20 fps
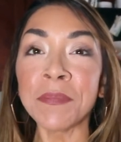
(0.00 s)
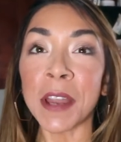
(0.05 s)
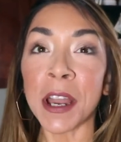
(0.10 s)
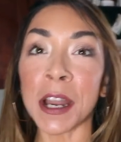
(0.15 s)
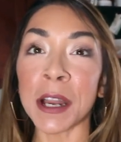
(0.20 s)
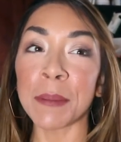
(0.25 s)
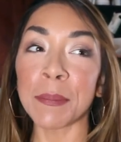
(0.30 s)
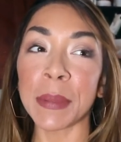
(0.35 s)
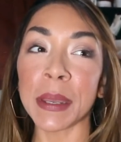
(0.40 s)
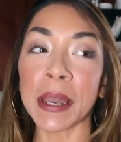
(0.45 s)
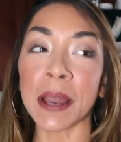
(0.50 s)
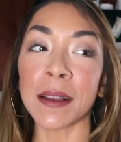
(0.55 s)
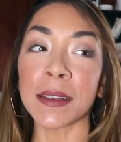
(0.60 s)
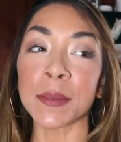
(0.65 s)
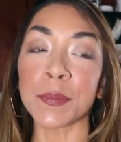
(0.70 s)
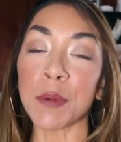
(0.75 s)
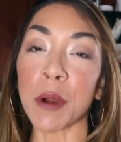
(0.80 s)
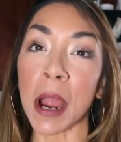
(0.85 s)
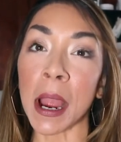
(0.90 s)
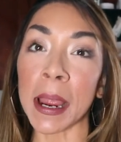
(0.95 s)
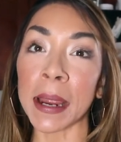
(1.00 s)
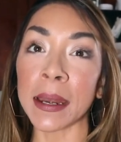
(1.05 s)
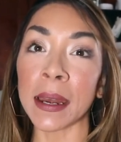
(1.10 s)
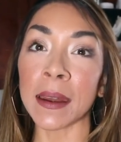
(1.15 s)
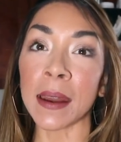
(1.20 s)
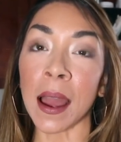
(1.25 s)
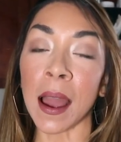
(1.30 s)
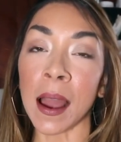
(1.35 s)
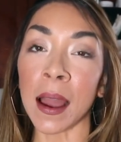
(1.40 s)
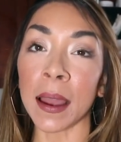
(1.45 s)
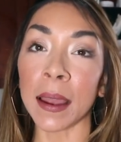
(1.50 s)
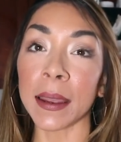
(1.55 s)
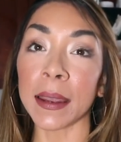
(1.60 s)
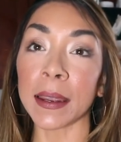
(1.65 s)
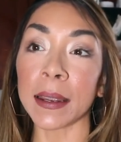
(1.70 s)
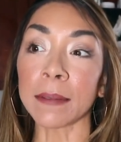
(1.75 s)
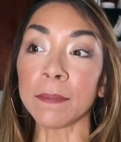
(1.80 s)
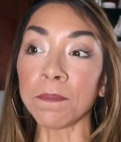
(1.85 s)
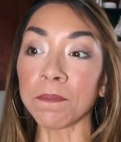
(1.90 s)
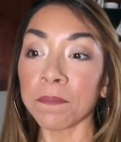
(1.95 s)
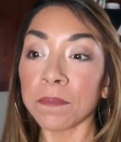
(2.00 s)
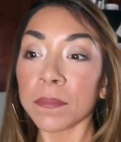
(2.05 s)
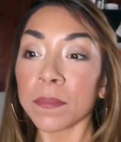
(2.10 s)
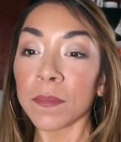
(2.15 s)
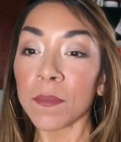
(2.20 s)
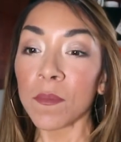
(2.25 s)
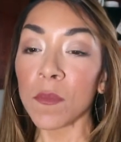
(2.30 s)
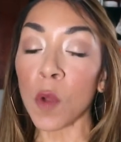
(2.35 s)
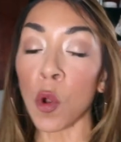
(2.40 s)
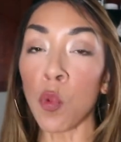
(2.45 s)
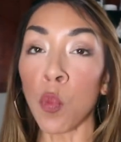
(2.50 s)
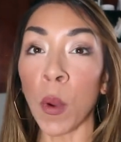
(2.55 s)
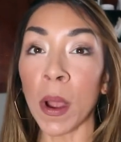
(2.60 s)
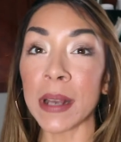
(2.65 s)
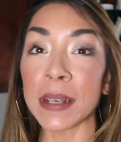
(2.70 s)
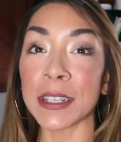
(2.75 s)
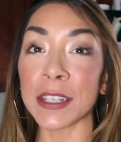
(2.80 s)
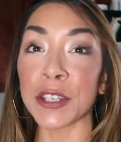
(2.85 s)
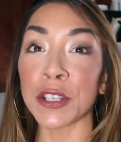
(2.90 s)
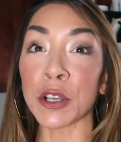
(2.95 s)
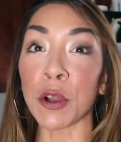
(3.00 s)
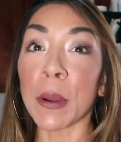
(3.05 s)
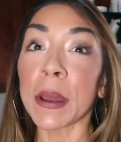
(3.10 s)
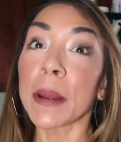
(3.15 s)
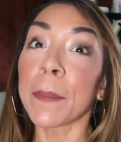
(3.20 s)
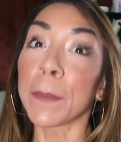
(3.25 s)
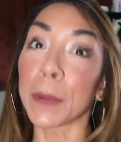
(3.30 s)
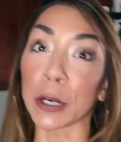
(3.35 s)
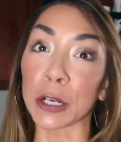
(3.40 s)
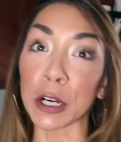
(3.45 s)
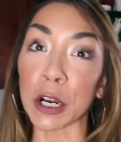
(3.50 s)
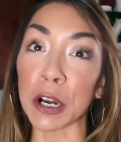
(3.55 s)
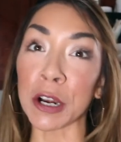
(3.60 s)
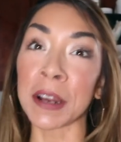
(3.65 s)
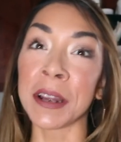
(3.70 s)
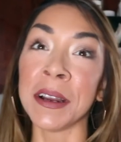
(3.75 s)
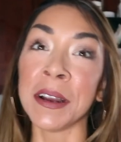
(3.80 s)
um, because Brian and I went to go get a burger